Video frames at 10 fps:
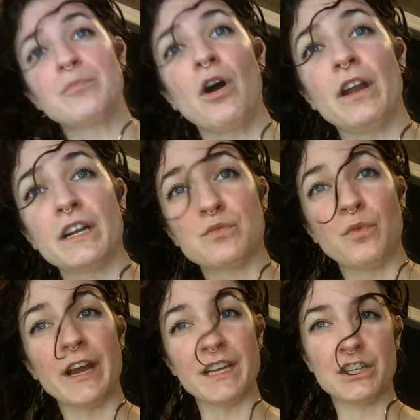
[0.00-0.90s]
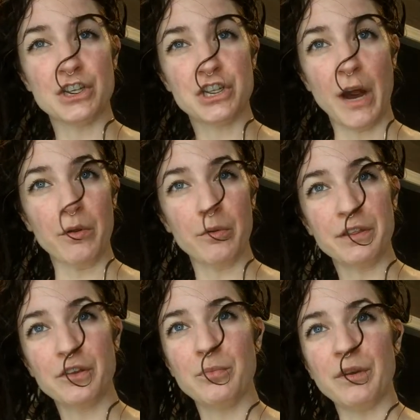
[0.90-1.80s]
products right into the shower
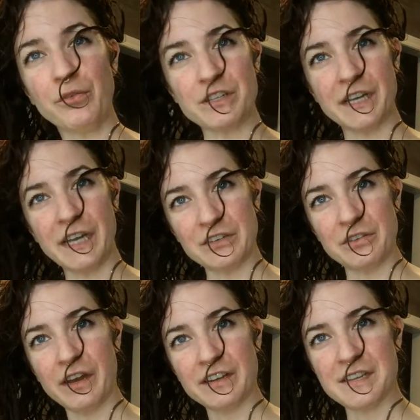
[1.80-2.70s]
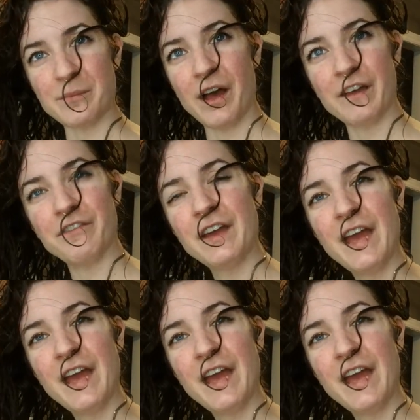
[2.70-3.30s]
with you, but of course I can't do that because I'm live.